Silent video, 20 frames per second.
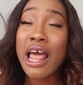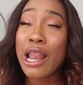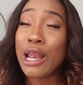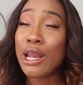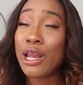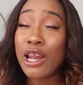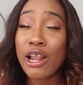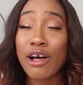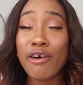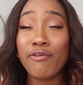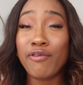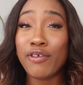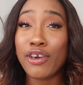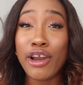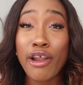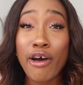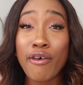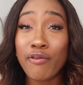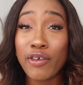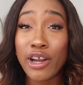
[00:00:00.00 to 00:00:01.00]
love
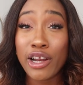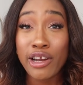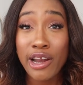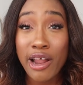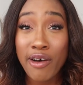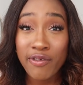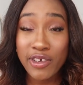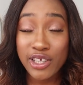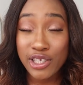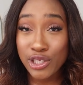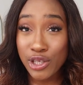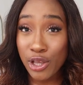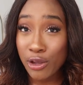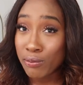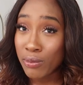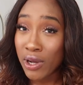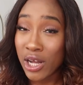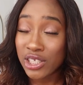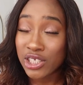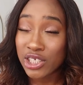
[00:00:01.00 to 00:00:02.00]
love love it so
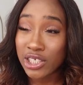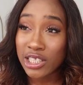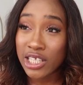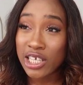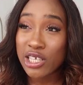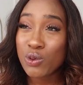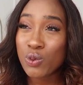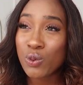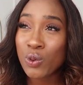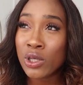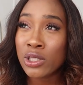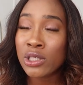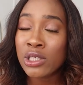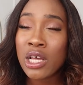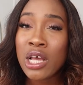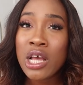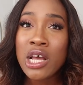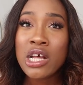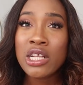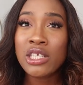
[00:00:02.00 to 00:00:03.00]
much this one